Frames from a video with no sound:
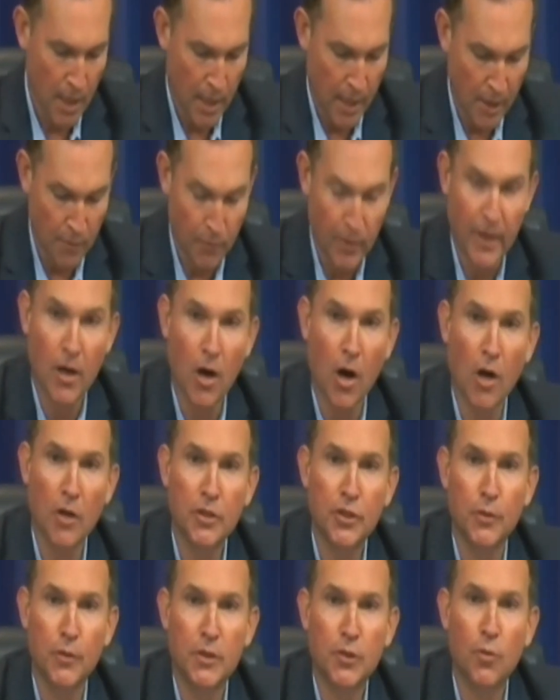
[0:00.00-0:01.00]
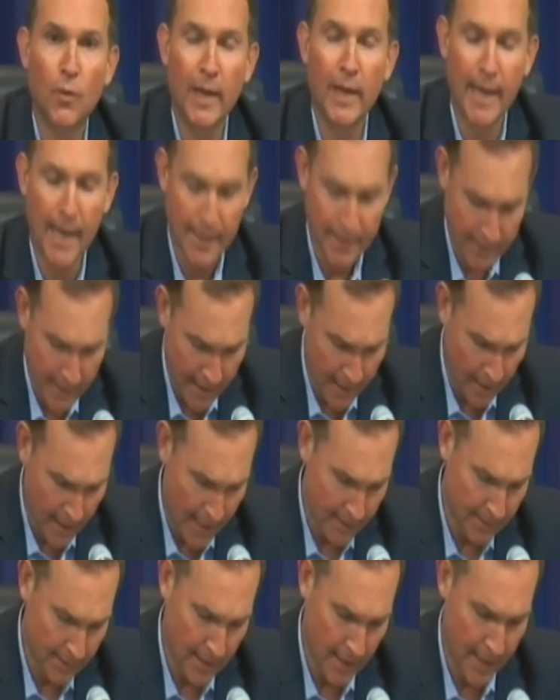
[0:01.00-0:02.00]
In regard to a tweet I sent
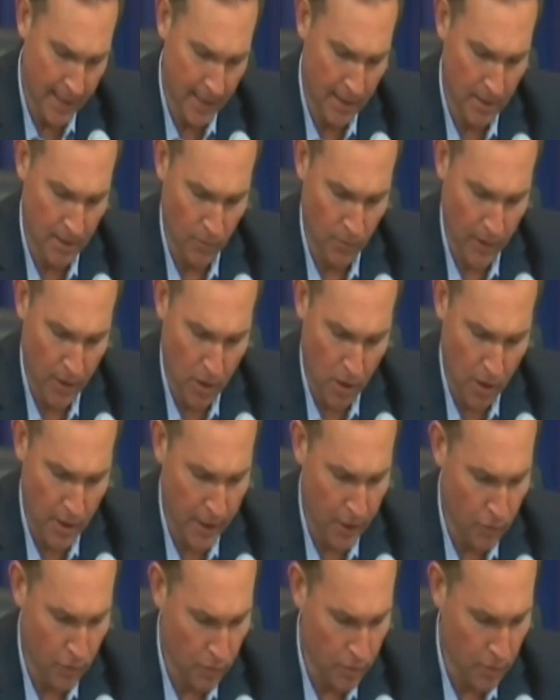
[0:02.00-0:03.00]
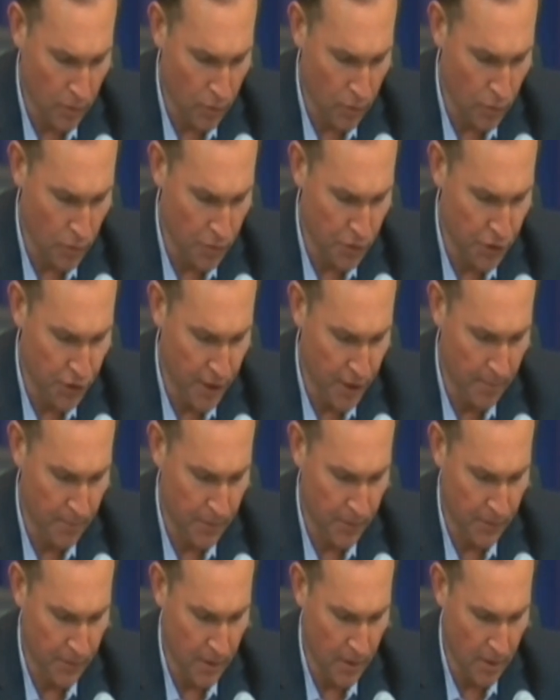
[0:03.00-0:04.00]
last night regarding cruise
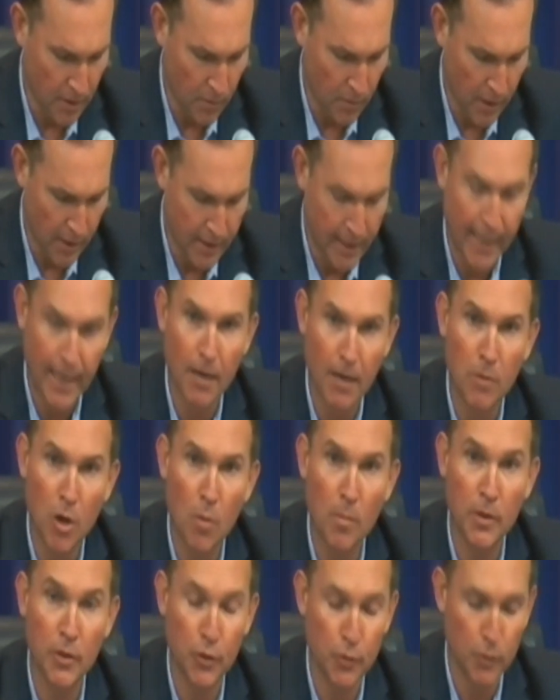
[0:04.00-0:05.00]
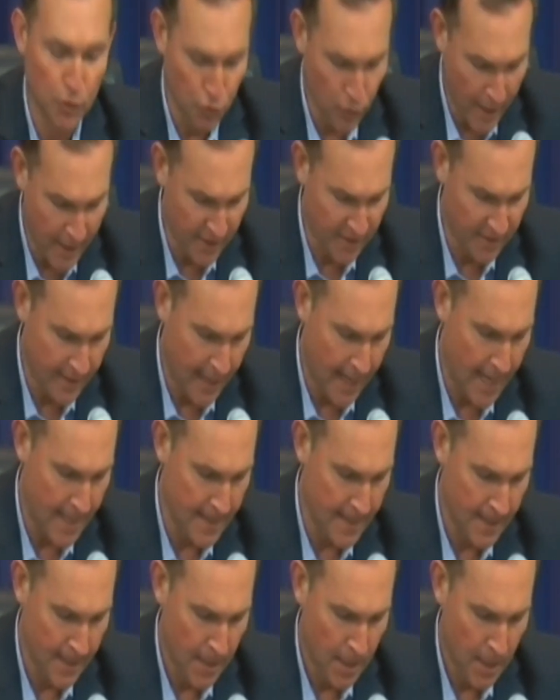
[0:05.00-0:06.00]
ships, I want to take a moment to address that.
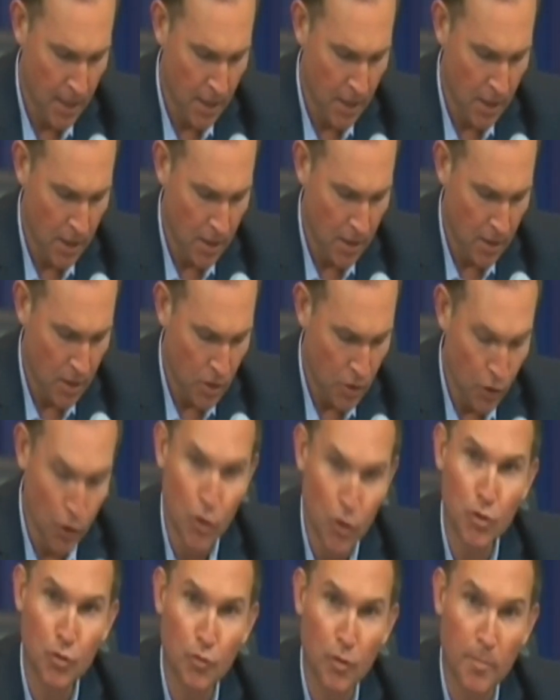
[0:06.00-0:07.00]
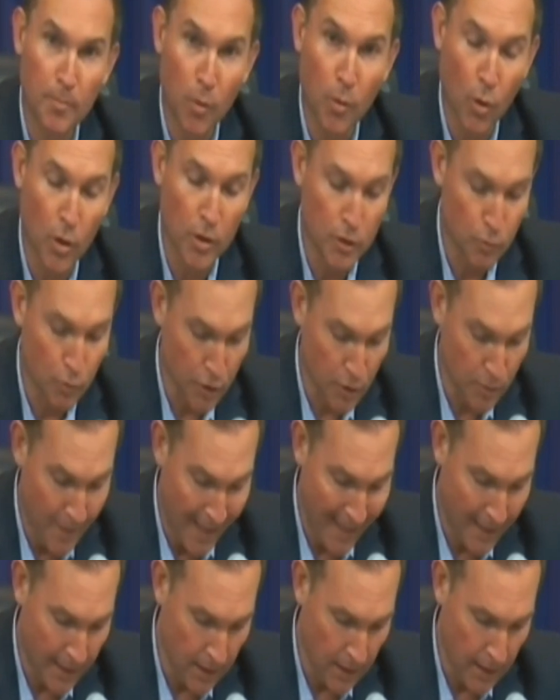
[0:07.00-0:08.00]
News reports were
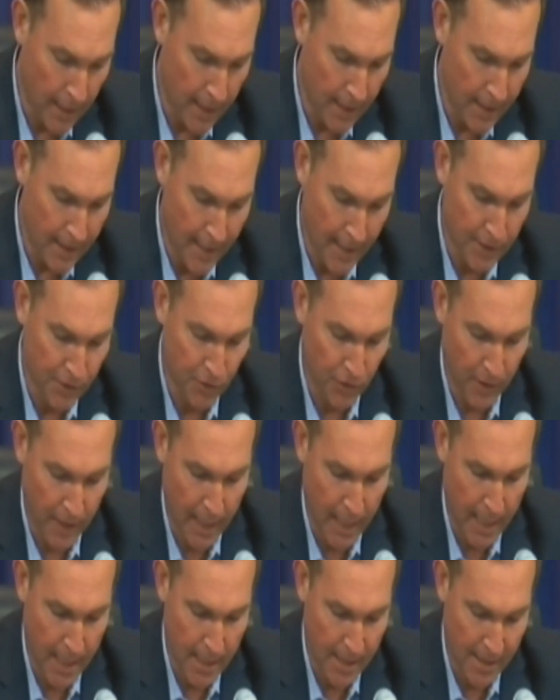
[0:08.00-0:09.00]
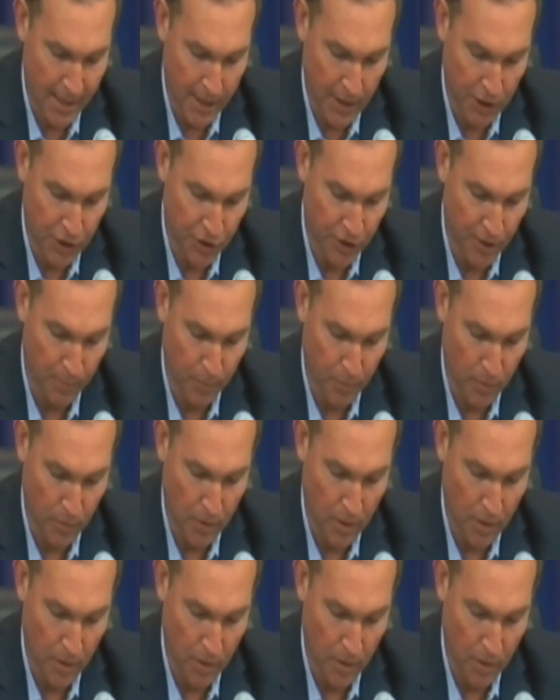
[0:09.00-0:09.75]
speculating yesterday that a ship